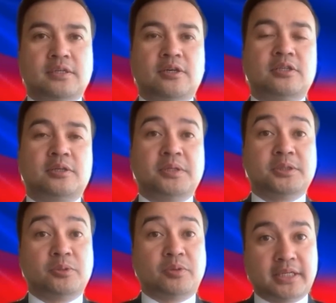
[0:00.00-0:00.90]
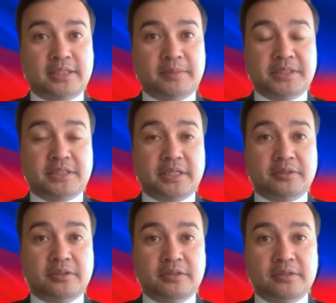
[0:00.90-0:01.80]
Honorable Duarte
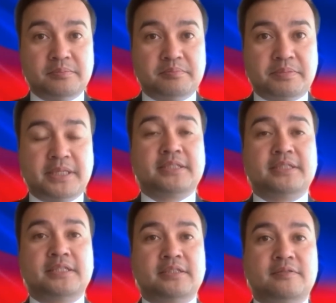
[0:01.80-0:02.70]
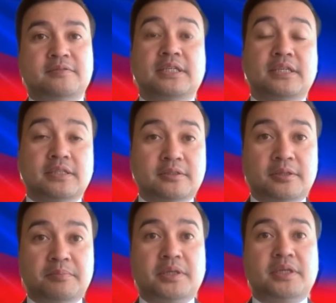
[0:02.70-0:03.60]
Pacheco, President of the
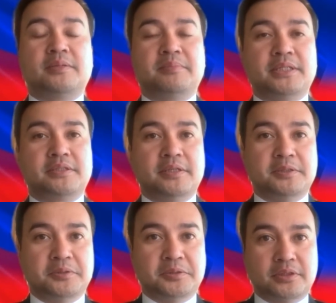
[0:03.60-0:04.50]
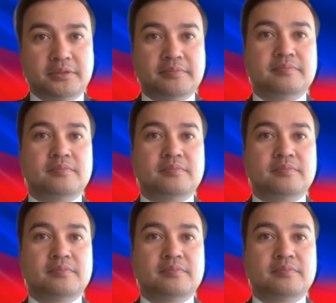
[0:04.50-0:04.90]
Inter-Parliamentary Union.